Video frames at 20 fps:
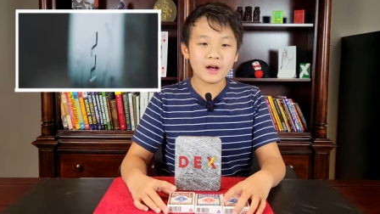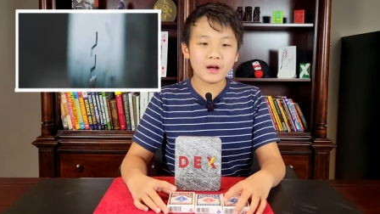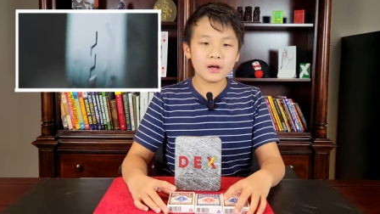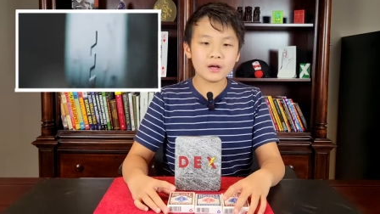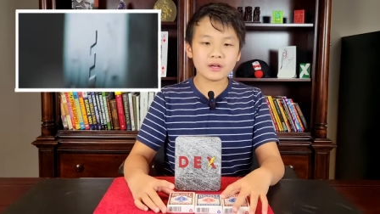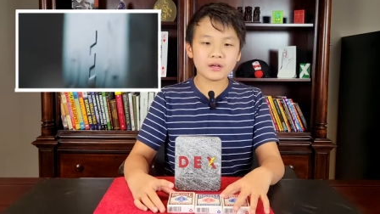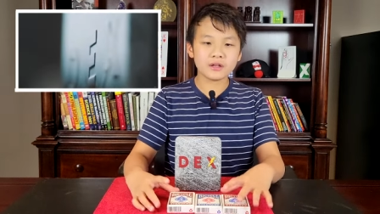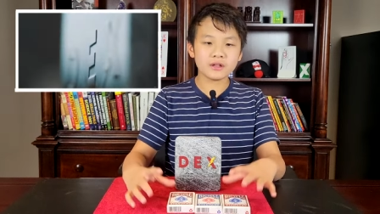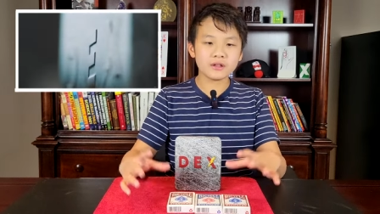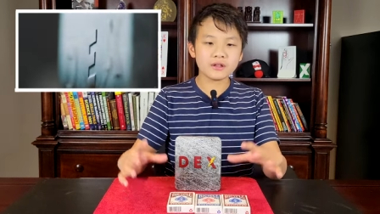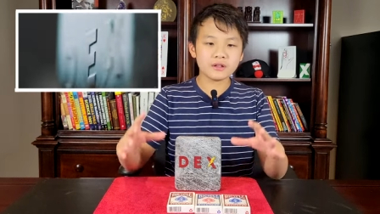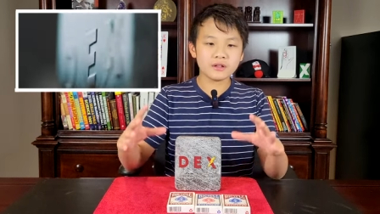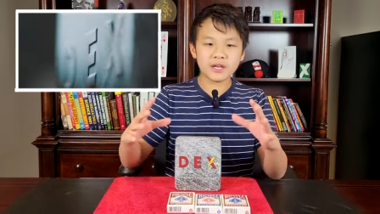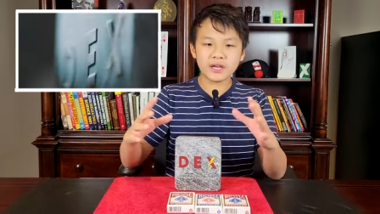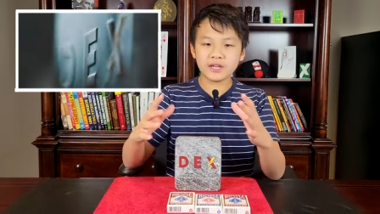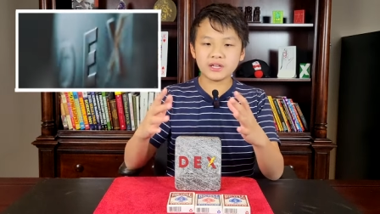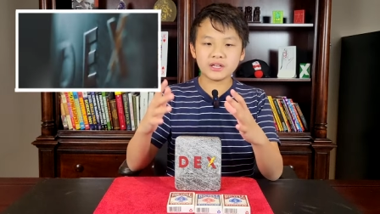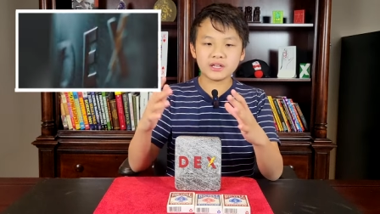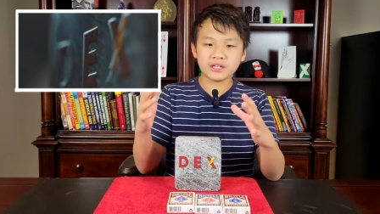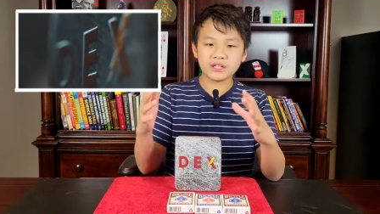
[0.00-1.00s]
Uh,
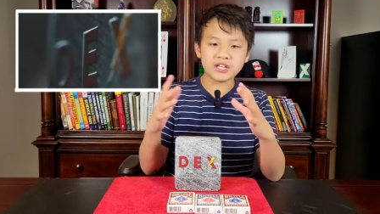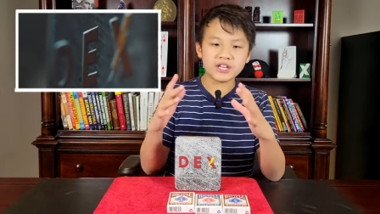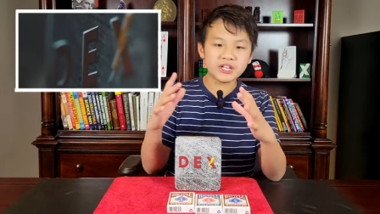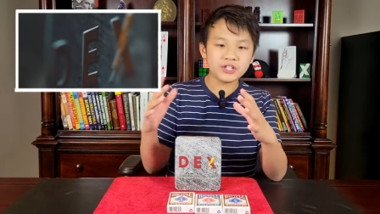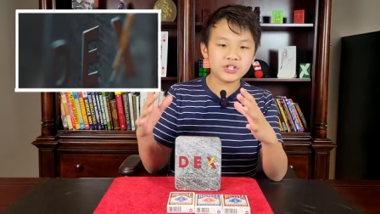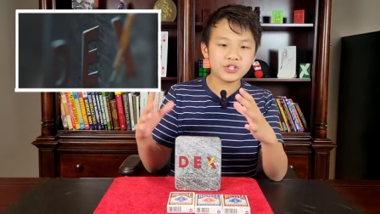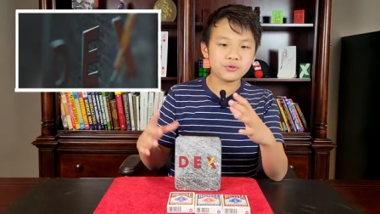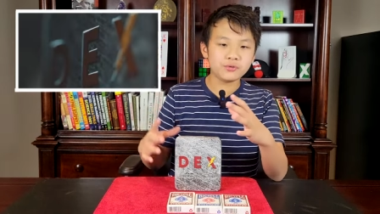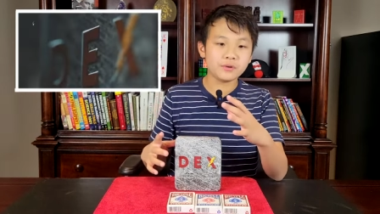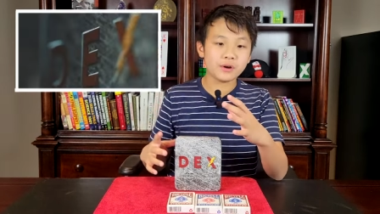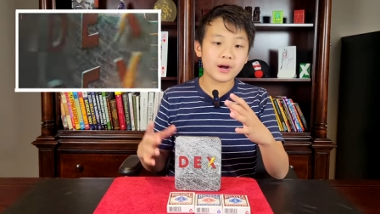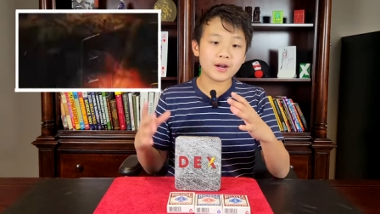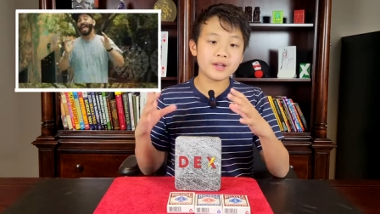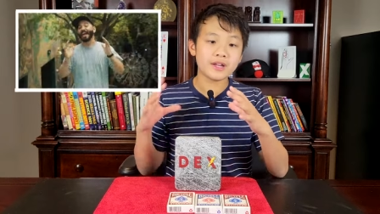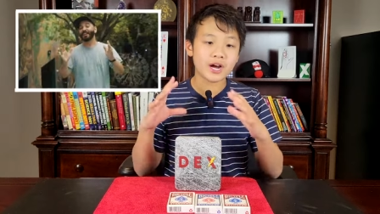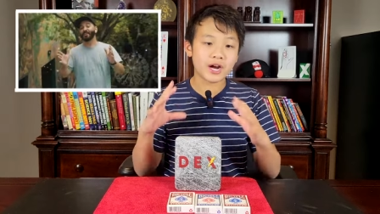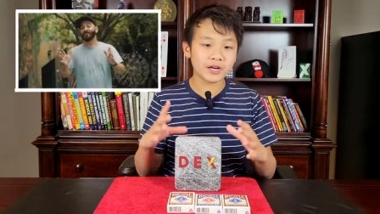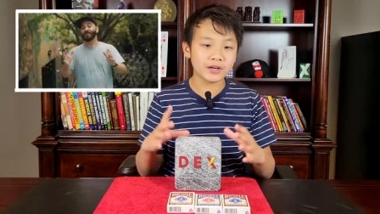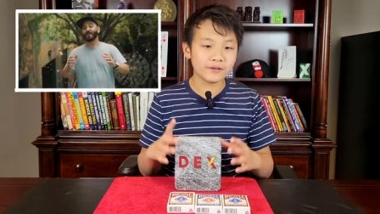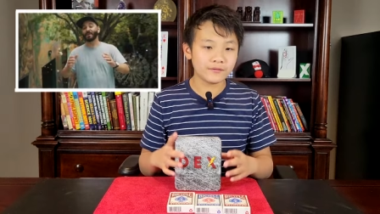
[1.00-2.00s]
they teach you a
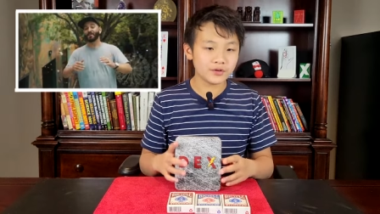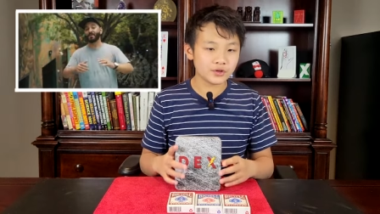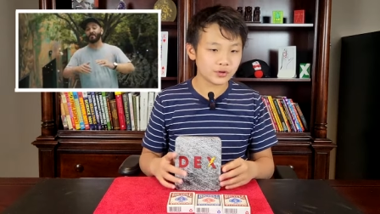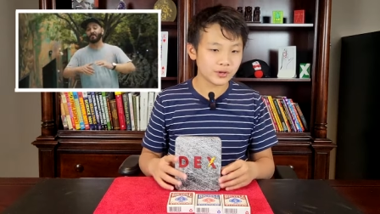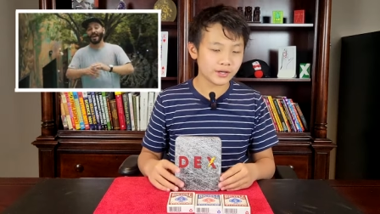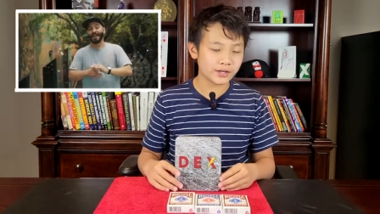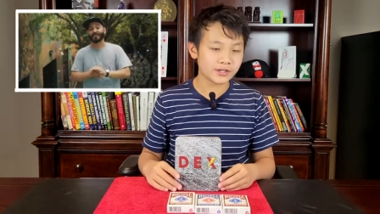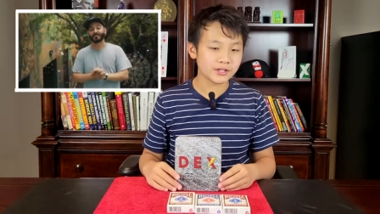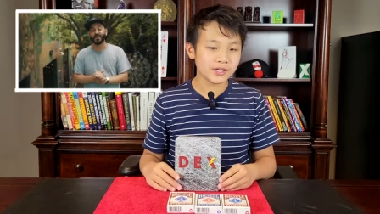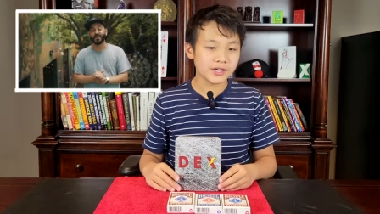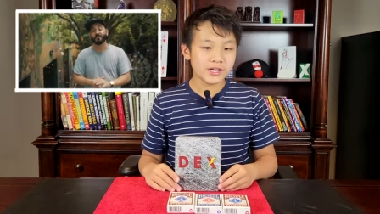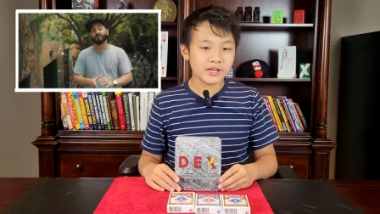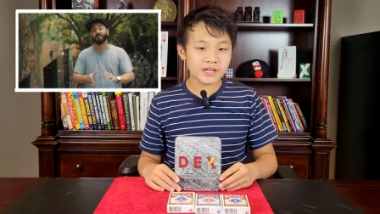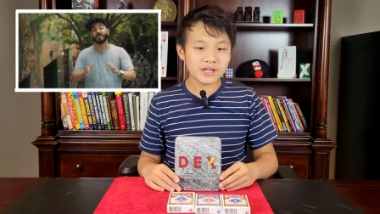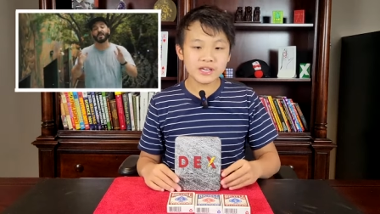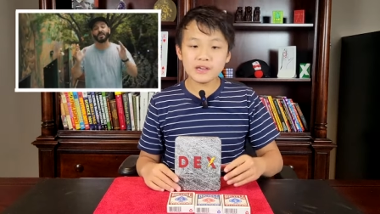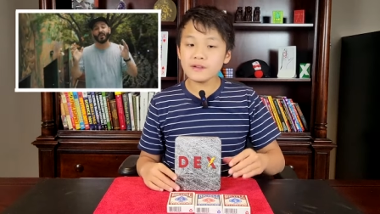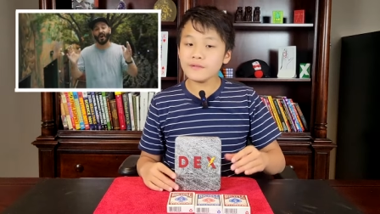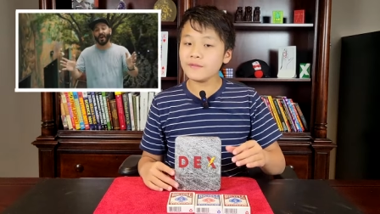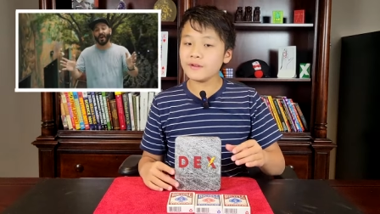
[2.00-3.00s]
ton of tricks,
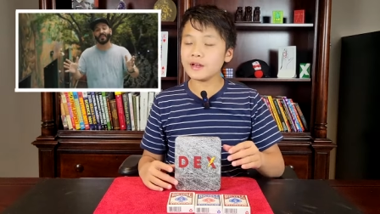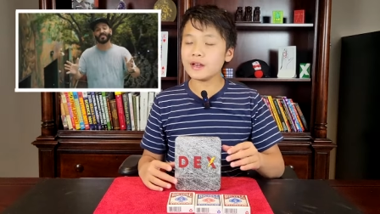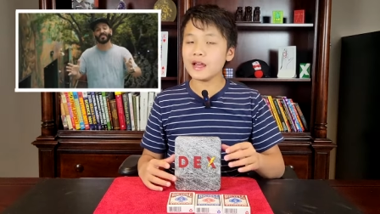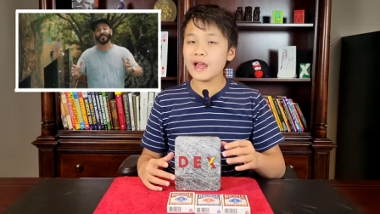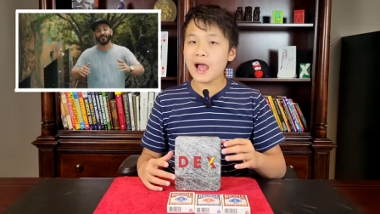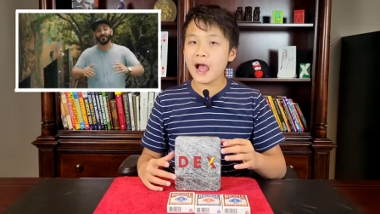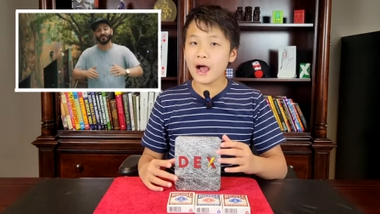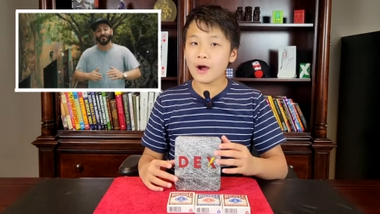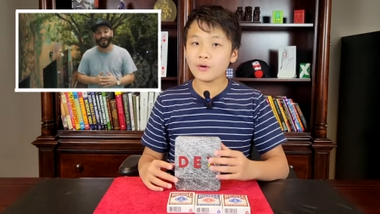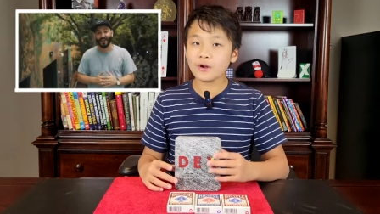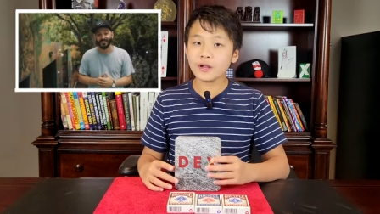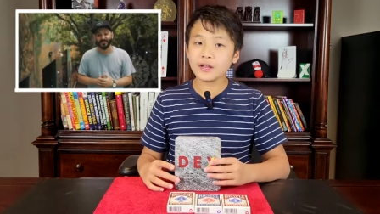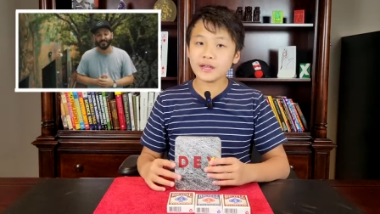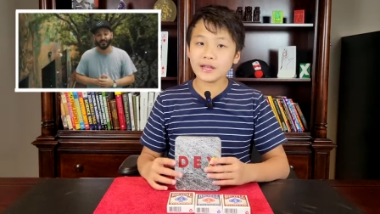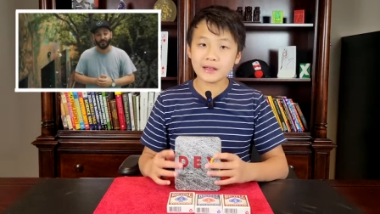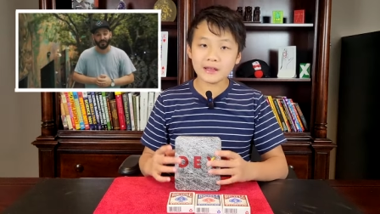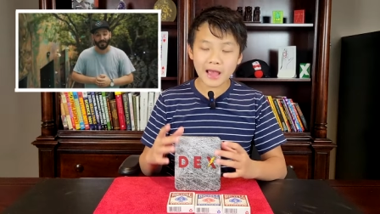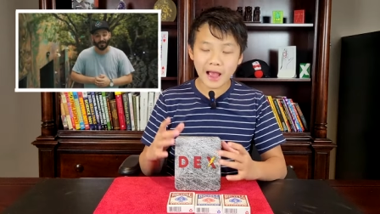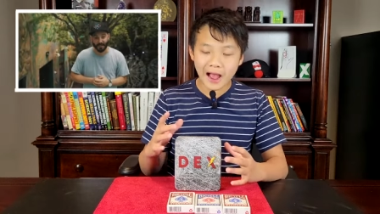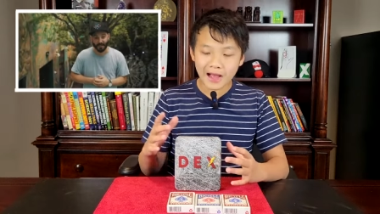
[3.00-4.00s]
even how to
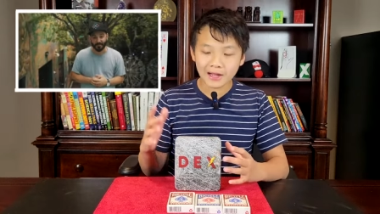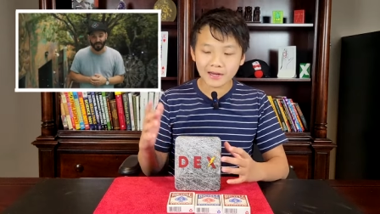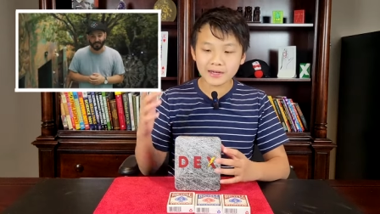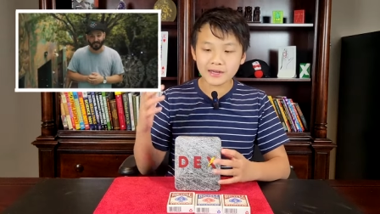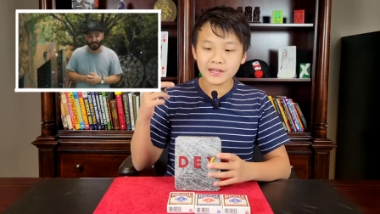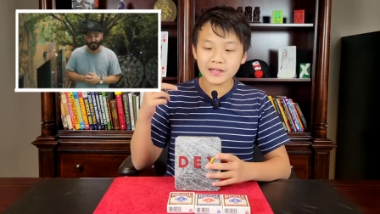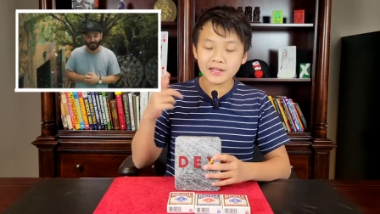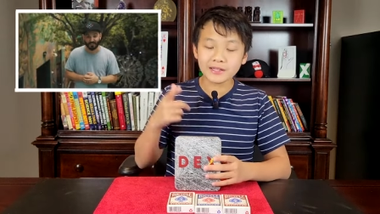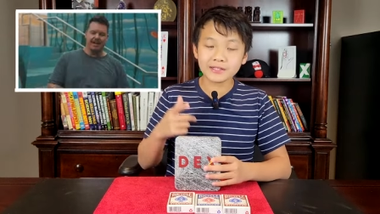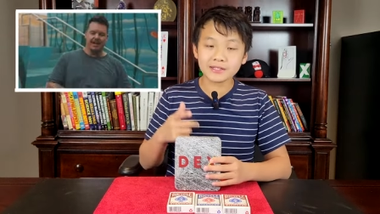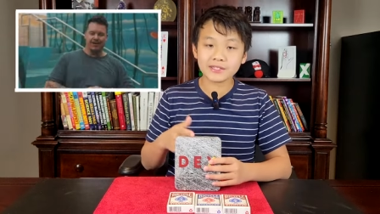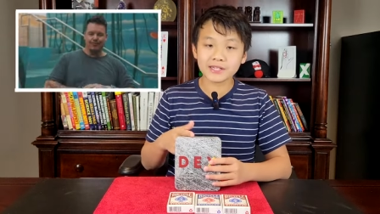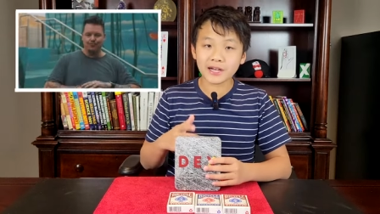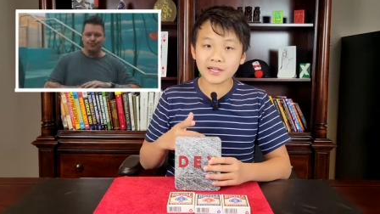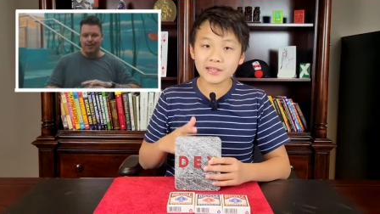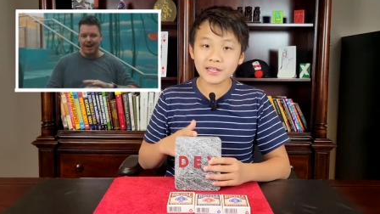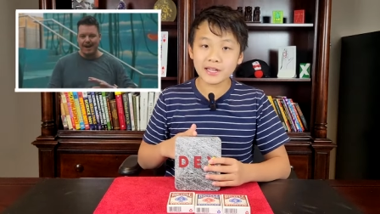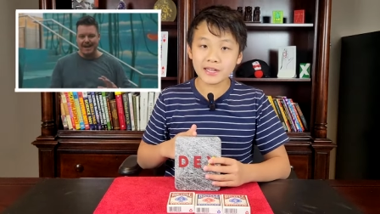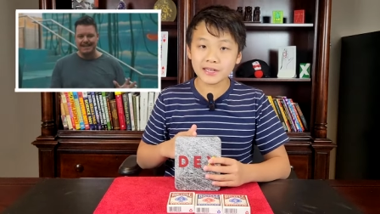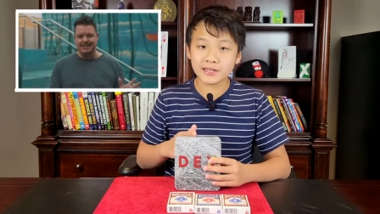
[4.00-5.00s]
add
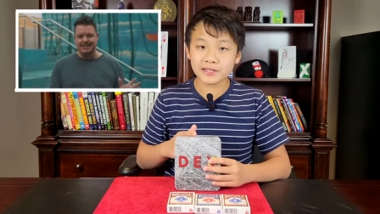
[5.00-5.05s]
inside the